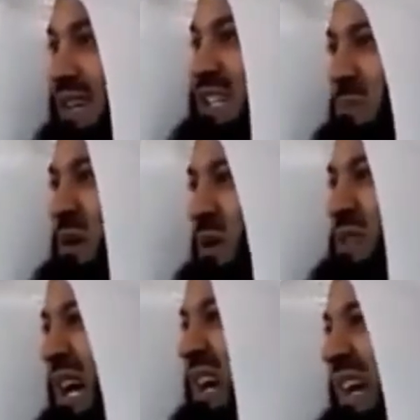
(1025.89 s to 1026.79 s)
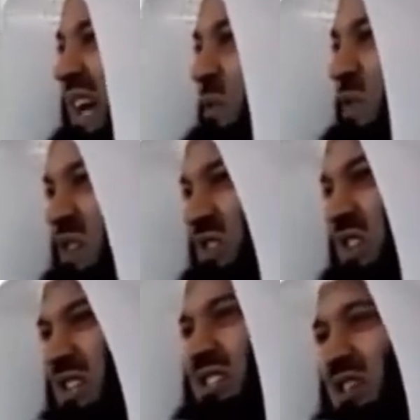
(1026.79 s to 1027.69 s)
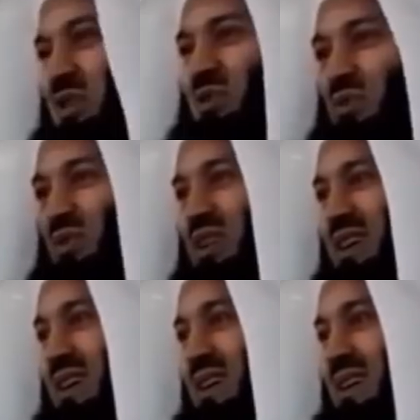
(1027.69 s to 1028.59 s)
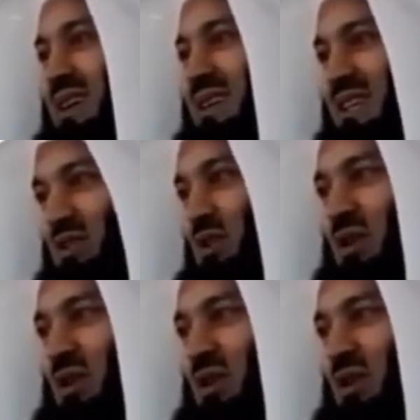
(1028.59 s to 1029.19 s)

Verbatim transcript: it's because Allah is testing you. That's your